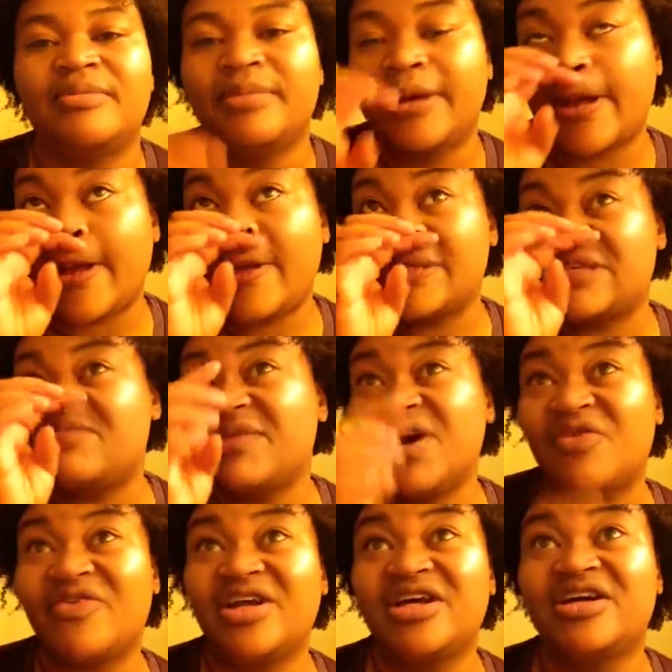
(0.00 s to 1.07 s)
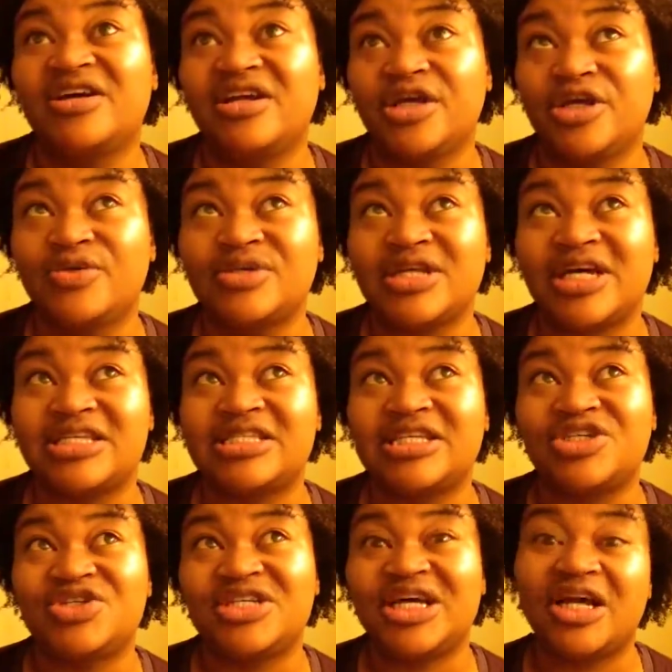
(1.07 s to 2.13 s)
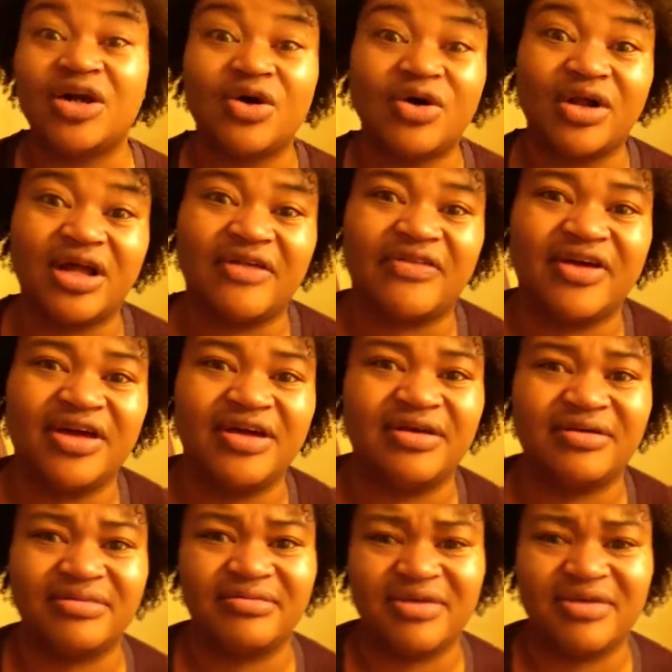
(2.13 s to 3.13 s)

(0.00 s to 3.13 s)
But it smelled really good. It used like citronella oil, I think,